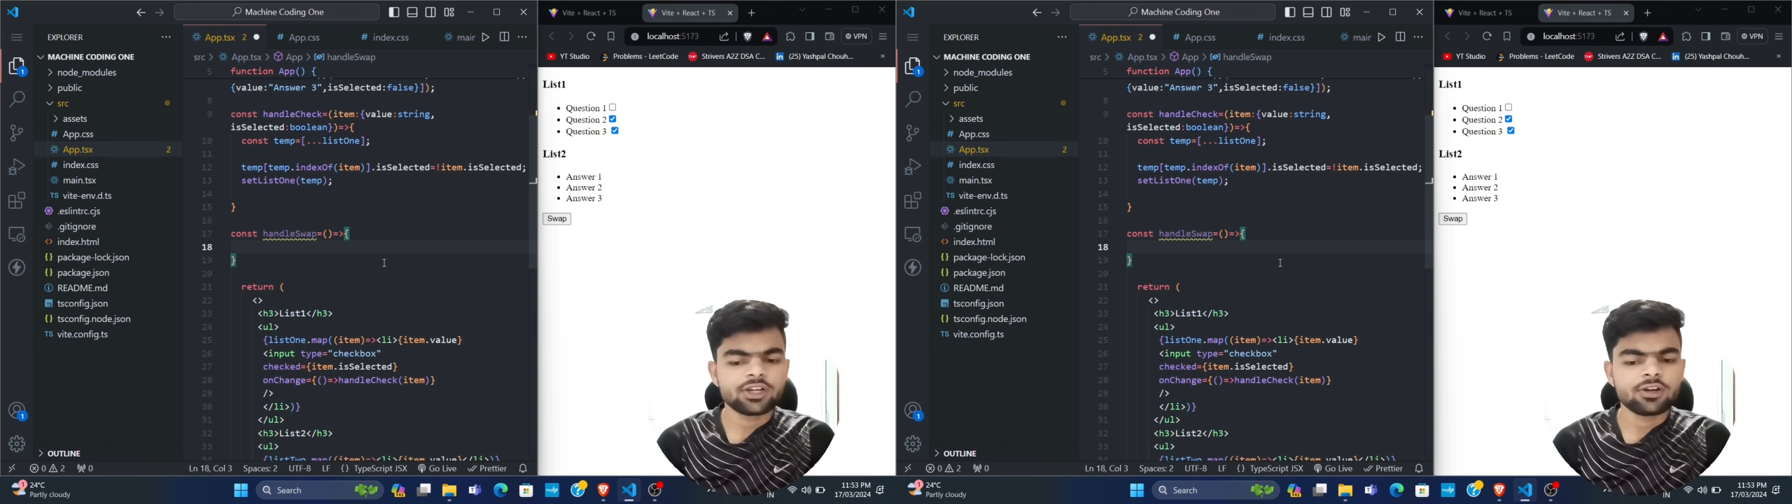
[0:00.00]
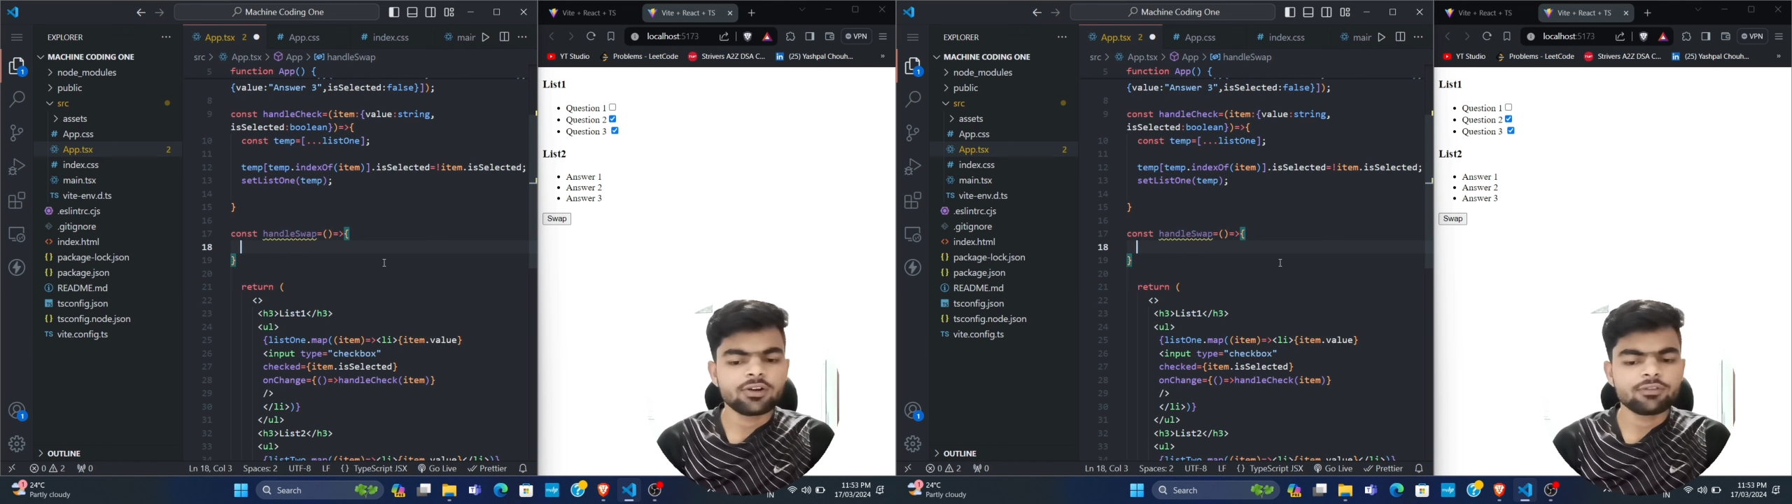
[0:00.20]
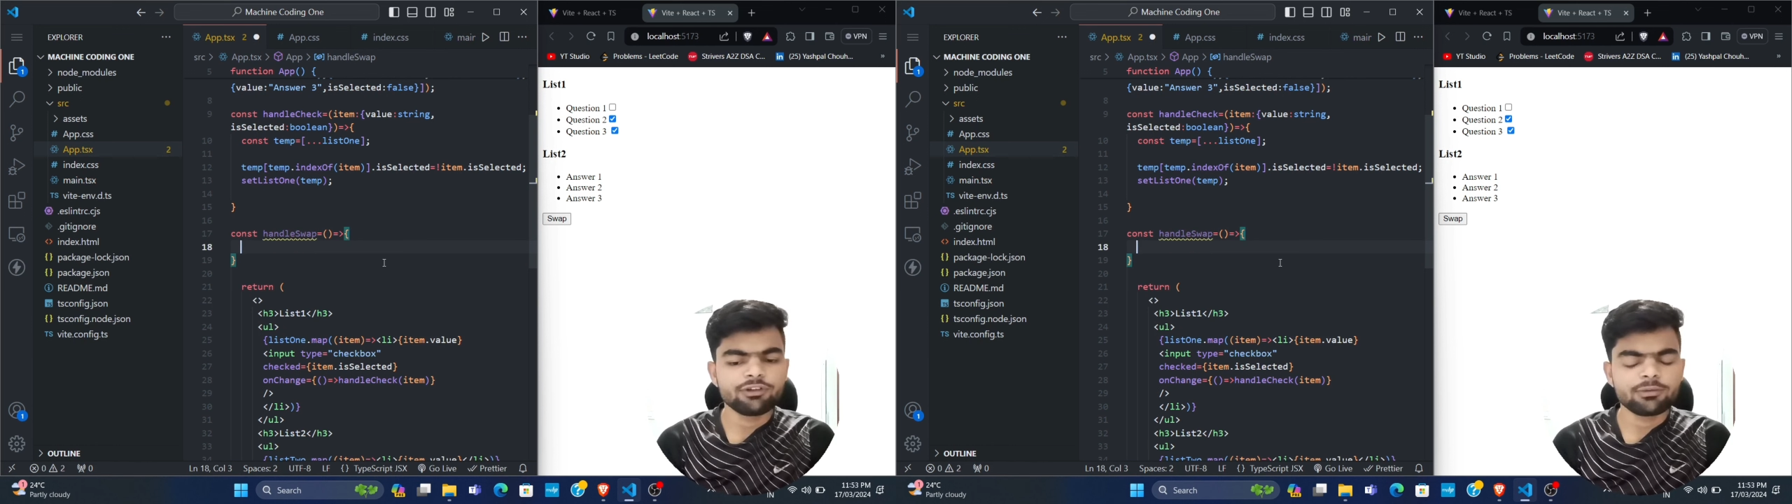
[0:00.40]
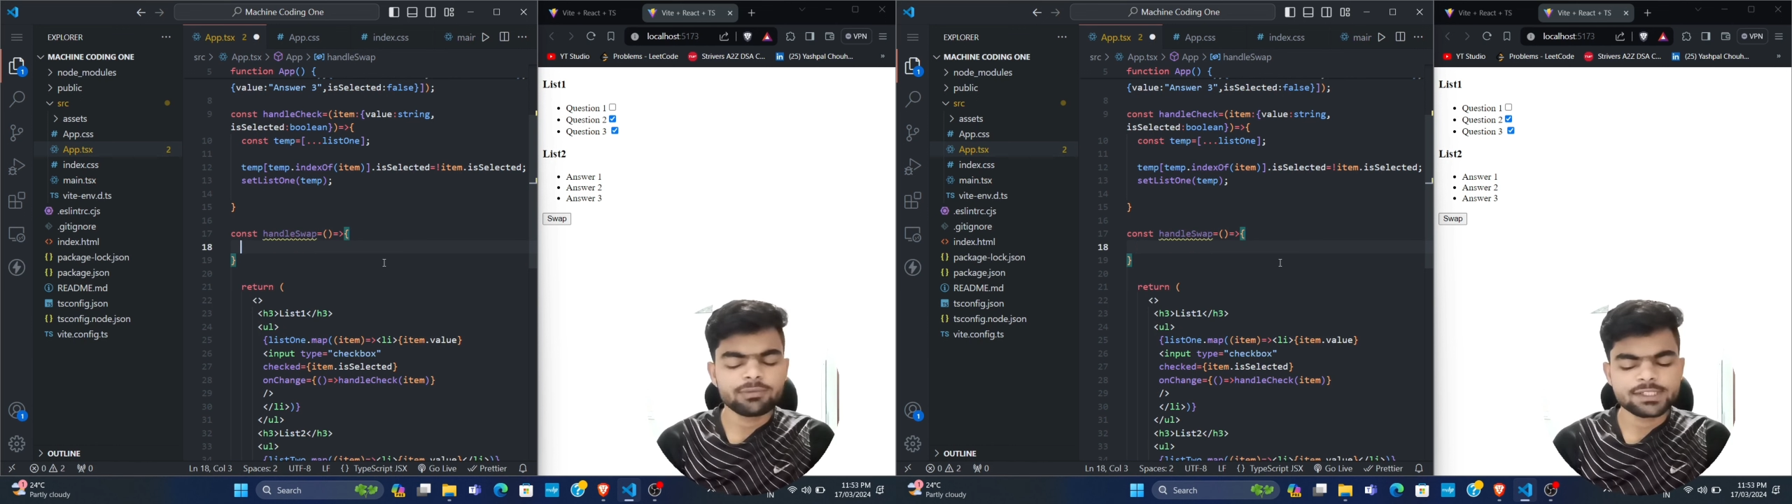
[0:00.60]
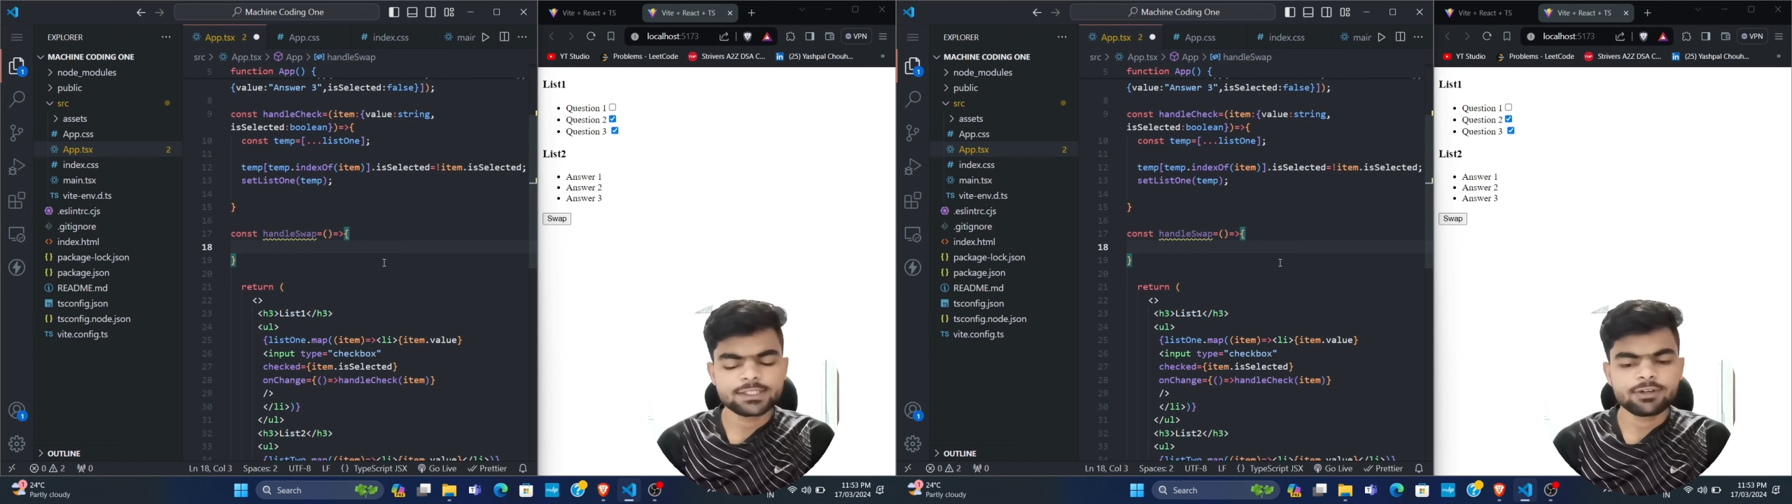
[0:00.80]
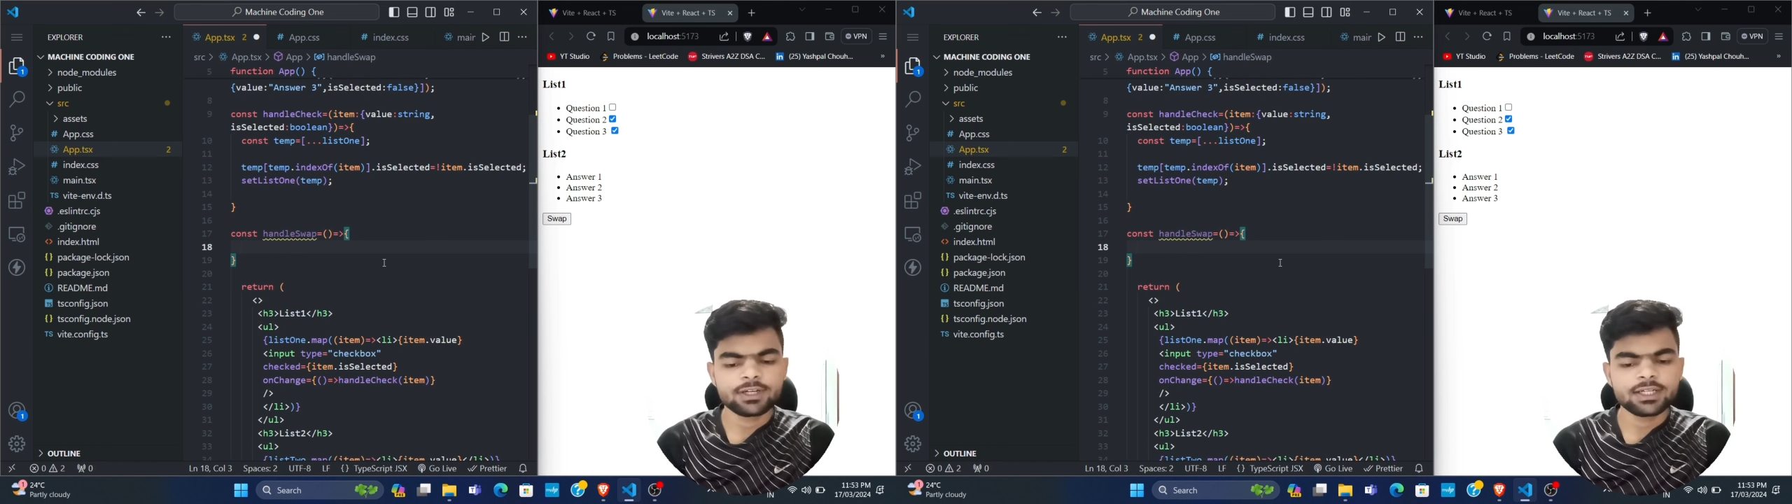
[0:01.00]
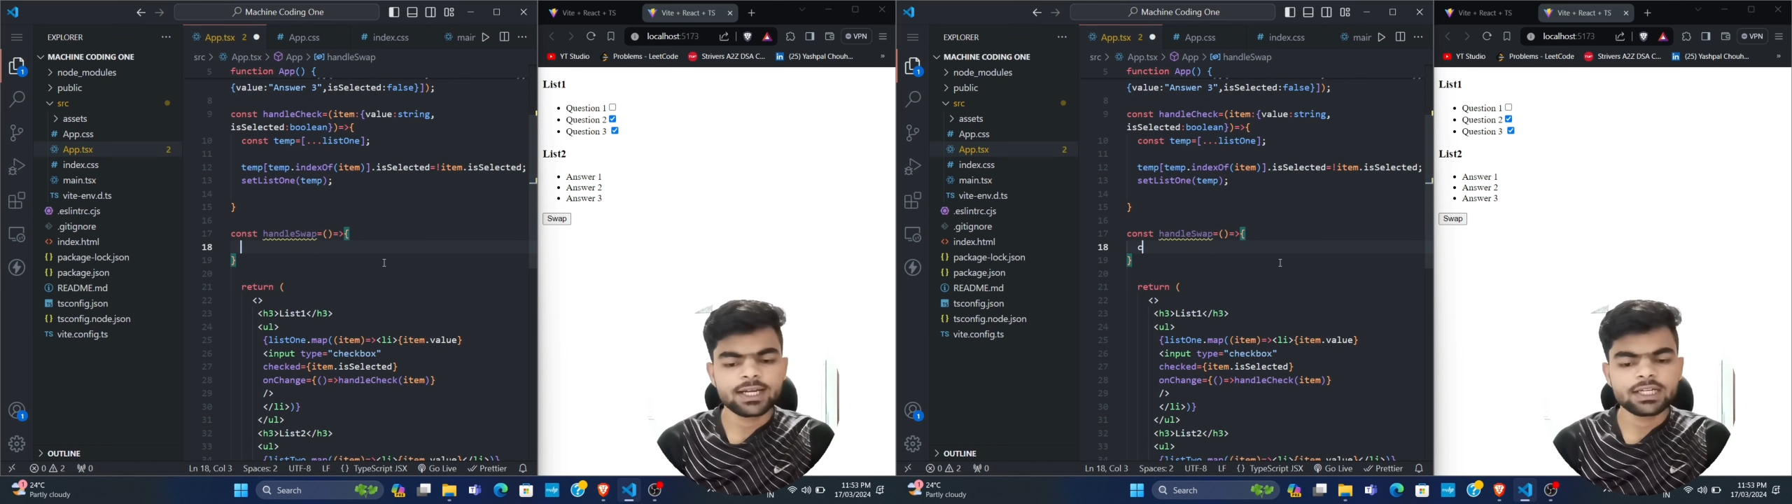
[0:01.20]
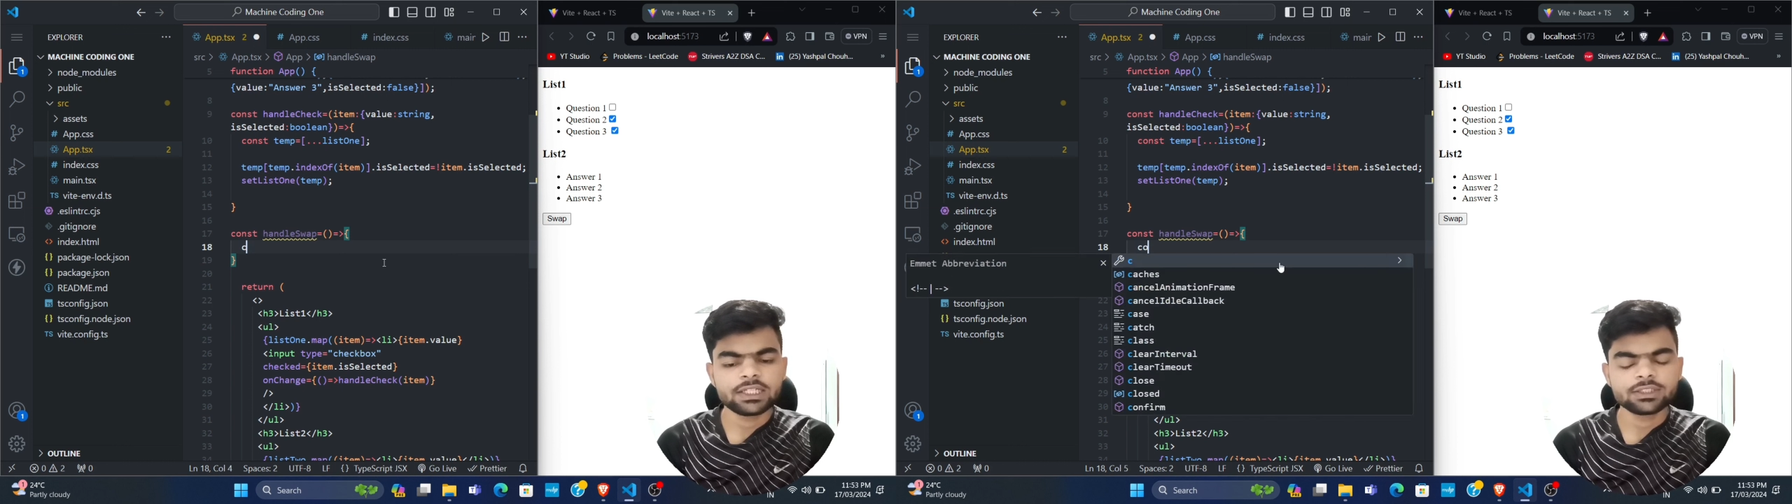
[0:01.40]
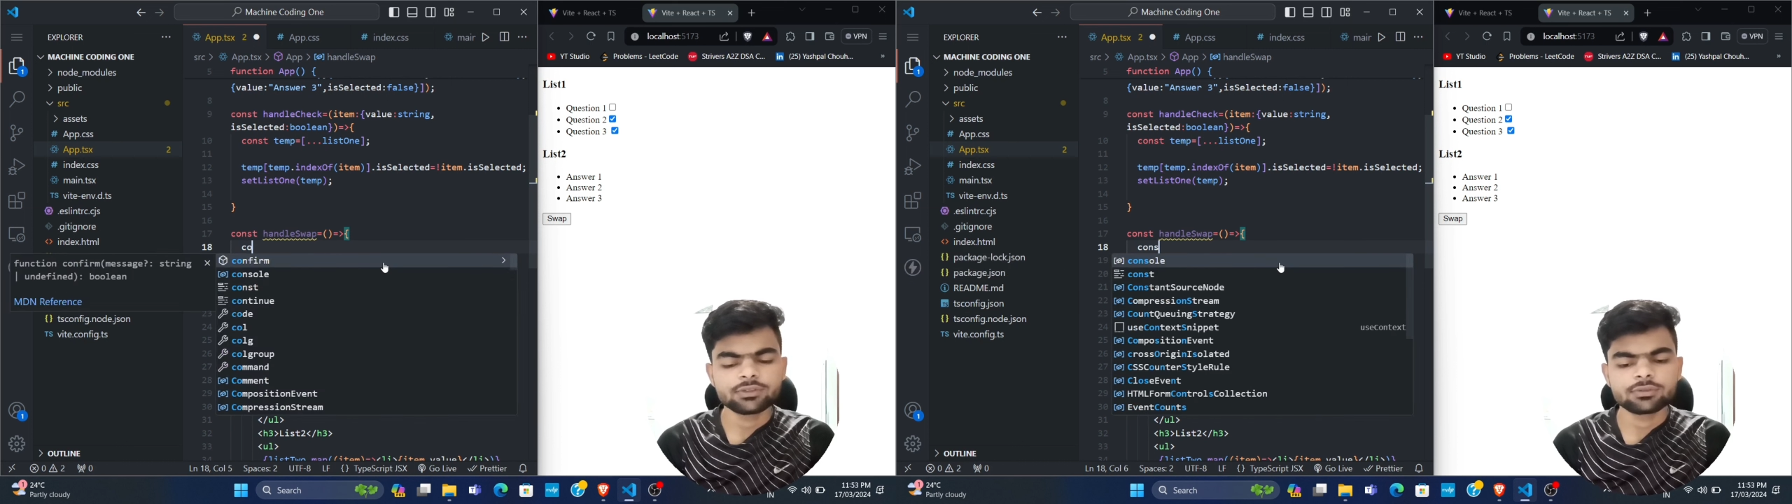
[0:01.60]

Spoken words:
copy of list1 and list2.